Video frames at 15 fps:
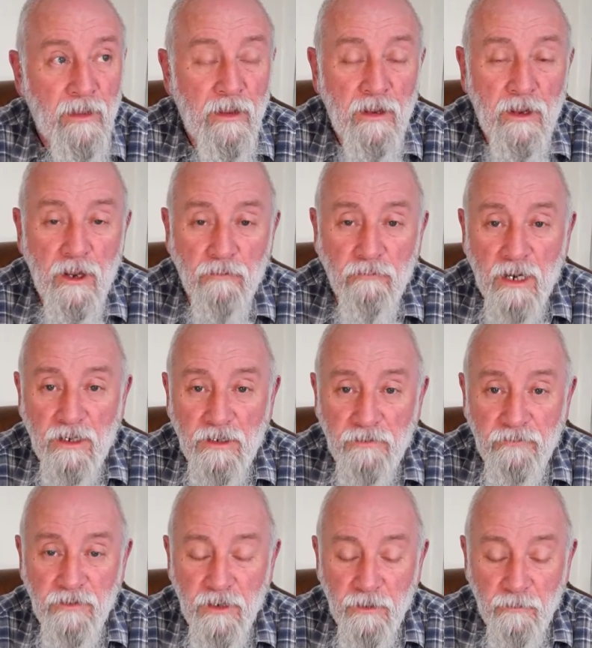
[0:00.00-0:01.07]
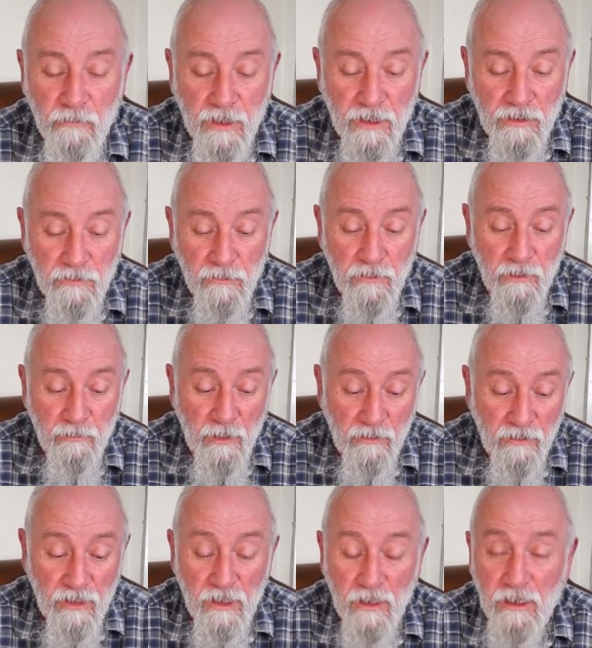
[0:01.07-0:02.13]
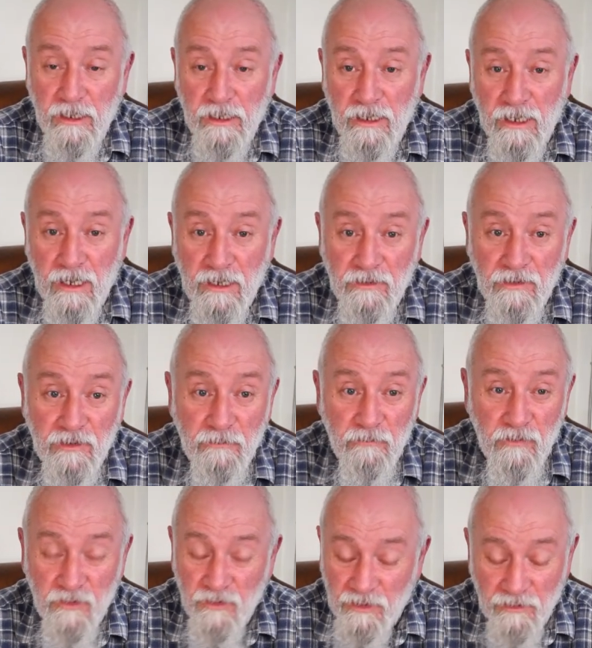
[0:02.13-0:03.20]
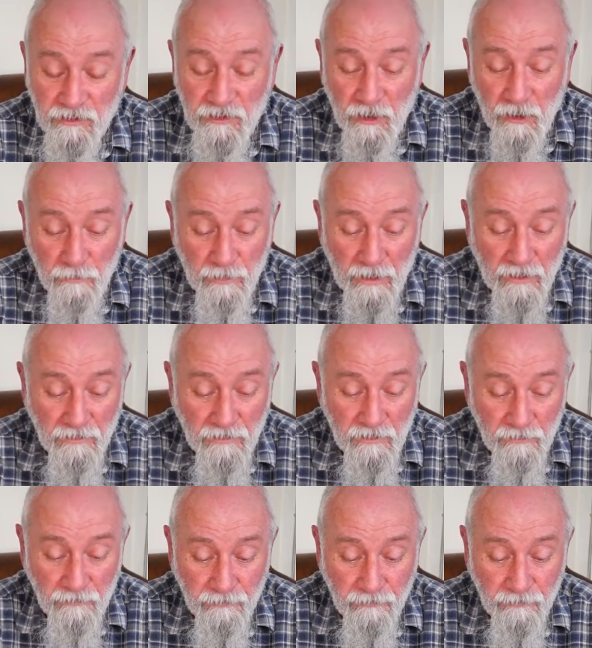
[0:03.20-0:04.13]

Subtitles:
relative term when you're talking about the Halina lens. It wasn't a sharp lens.